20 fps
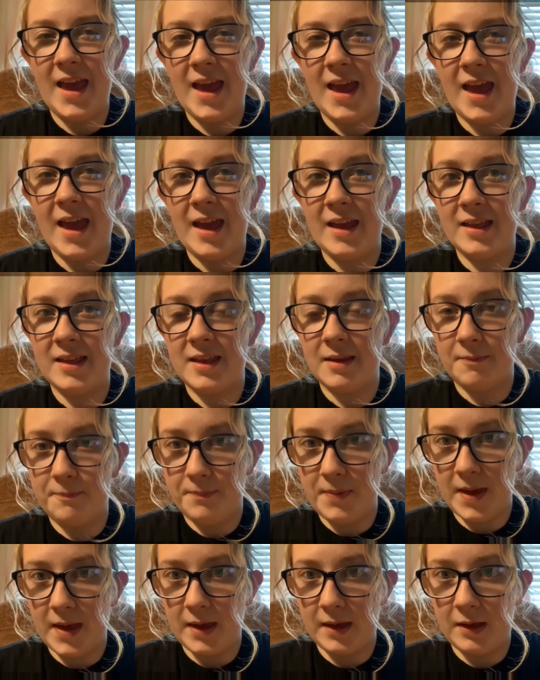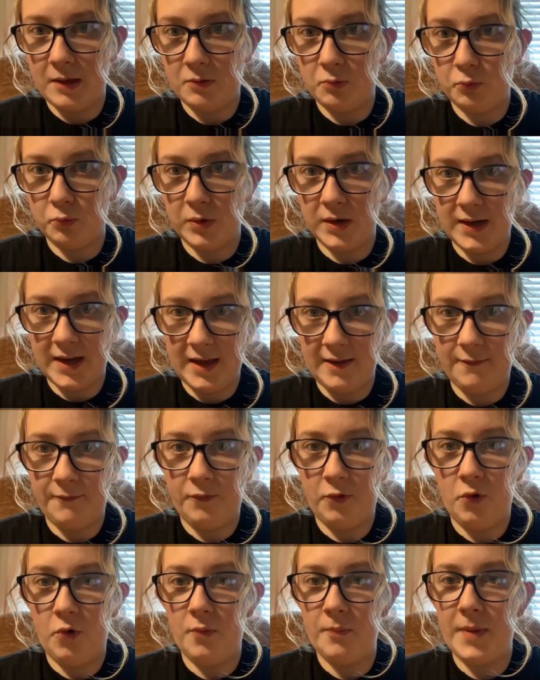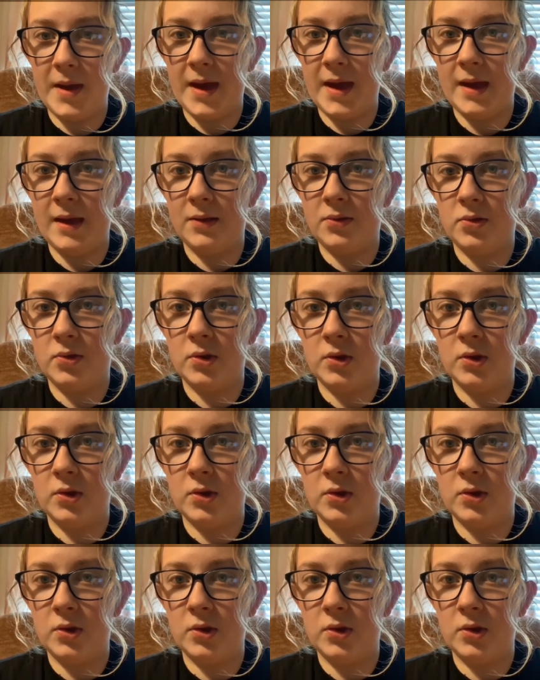it's a big relief for me